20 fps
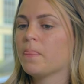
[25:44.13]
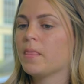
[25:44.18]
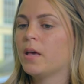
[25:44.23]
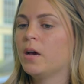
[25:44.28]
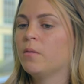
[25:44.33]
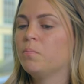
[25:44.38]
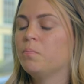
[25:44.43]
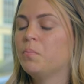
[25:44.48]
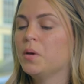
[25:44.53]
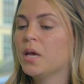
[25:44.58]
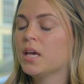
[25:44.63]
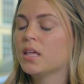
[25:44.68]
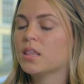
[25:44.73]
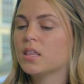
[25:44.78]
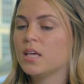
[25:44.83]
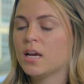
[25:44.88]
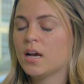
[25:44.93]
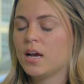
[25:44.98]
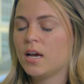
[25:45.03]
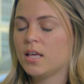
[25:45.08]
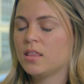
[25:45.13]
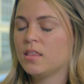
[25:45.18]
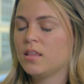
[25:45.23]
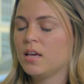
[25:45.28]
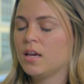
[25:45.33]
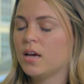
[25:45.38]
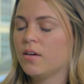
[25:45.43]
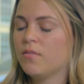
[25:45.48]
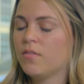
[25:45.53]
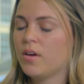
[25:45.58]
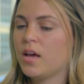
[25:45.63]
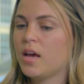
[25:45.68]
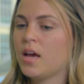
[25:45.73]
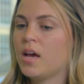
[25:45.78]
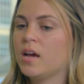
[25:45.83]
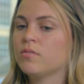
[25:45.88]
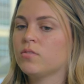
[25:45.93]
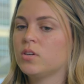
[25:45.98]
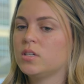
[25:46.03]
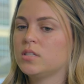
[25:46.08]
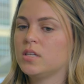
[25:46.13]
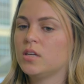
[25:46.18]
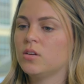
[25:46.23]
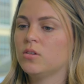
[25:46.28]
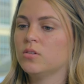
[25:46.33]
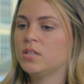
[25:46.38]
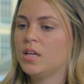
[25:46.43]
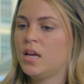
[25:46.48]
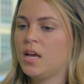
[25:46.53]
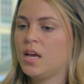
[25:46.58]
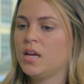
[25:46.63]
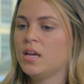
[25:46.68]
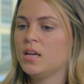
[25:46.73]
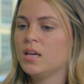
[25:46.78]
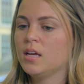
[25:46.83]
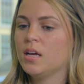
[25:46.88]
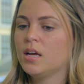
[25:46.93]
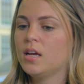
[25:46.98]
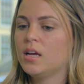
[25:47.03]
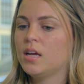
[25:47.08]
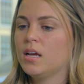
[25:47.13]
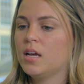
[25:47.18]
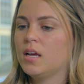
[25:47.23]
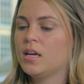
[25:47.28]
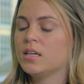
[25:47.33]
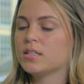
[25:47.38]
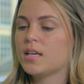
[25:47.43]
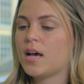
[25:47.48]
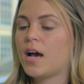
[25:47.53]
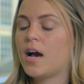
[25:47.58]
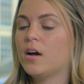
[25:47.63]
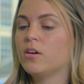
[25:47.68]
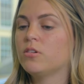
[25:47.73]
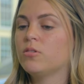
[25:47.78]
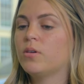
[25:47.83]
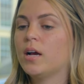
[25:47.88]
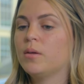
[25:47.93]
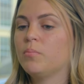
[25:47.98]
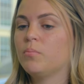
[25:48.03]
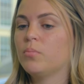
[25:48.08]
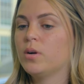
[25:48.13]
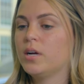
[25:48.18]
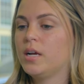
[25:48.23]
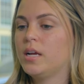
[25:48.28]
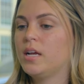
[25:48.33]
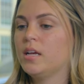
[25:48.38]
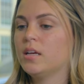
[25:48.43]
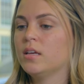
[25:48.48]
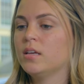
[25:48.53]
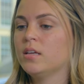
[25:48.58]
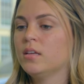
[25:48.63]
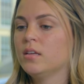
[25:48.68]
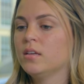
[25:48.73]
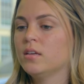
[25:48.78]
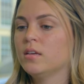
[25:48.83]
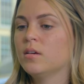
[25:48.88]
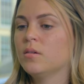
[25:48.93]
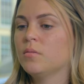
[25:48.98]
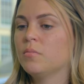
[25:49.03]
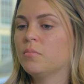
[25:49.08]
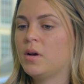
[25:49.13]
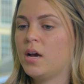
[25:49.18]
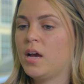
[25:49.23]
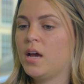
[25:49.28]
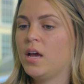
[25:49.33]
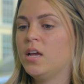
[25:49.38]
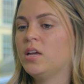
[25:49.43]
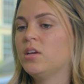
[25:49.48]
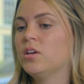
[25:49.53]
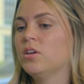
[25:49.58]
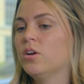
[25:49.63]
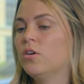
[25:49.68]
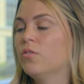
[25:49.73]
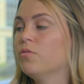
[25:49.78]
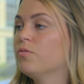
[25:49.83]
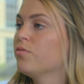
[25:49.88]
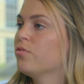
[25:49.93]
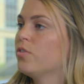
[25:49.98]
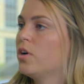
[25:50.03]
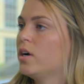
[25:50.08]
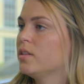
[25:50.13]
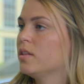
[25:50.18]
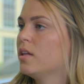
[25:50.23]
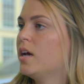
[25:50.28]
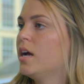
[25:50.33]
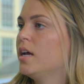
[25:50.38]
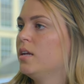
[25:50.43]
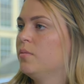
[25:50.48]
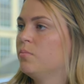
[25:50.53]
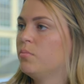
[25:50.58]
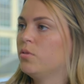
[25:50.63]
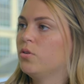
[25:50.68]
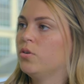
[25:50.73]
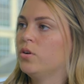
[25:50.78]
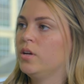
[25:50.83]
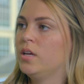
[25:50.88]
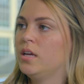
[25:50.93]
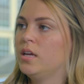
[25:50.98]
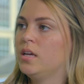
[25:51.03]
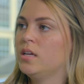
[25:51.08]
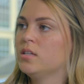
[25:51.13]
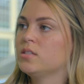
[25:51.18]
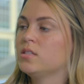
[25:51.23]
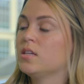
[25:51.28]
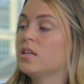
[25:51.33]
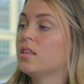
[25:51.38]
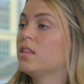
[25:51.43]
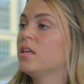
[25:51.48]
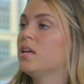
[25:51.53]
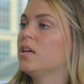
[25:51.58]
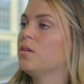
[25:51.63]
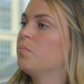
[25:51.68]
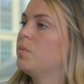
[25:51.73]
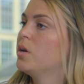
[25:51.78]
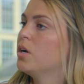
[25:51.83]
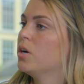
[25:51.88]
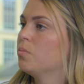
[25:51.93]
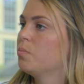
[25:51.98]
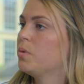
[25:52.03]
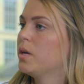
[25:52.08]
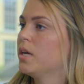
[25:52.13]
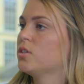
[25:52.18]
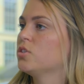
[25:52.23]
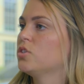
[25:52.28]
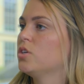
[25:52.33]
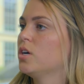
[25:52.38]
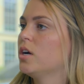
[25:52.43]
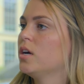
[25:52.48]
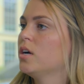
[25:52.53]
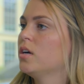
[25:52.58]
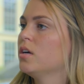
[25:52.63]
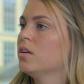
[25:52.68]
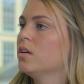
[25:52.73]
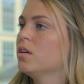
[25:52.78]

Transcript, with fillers: a big thing I think of every single day is how do I bring my, you know, frontline employees to think bigger picture?